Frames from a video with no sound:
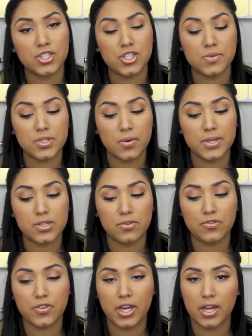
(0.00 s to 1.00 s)
She was always
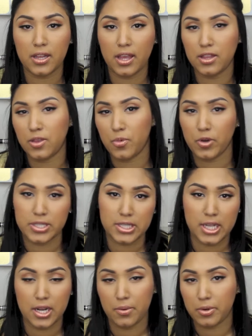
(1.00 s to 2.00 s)
known for cutting like the boys
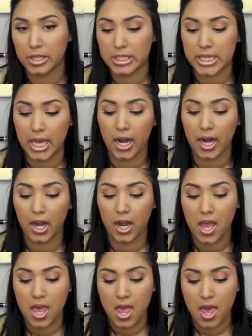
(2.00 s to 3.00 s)
in the neighborhood's
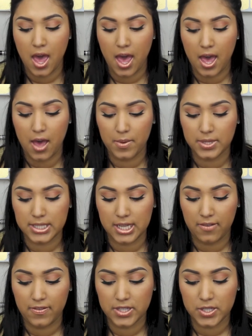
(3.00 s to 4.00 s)
hair um, and
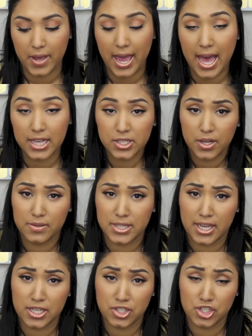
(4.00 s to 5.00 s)
stuff. And so I asked her, I was
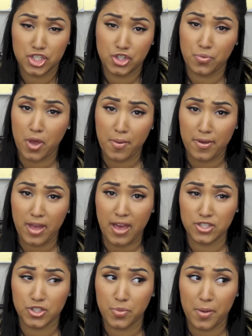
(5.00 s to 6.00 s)
like, How, did your mom,
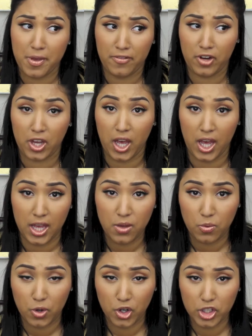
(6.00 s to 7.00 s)
how's your mom ever
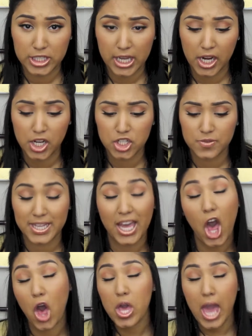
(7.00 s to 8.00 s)
cut girls' hair? And she was
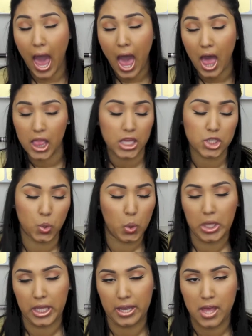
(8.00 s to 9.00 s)
like, oh yeah, like
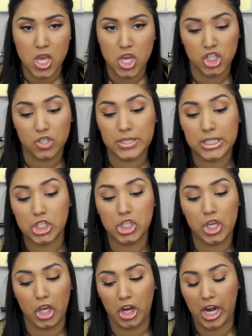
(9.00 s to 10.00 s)
totally. She was like,
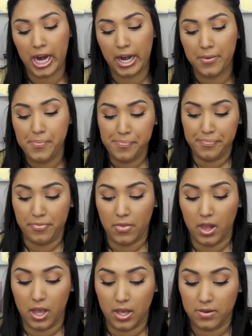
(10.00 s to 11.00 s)
she can cut your hair.
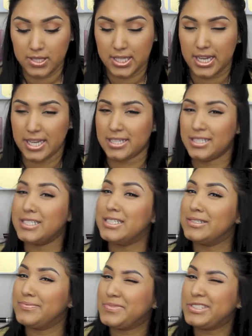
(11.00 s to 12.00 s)
And I was like, are
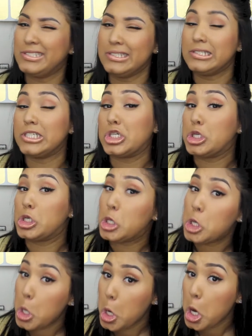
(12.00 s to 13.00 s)
you, are you
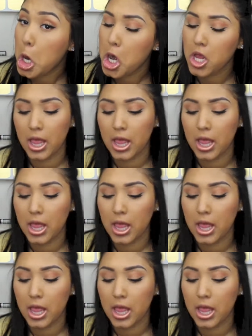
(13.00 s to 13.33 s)
sure?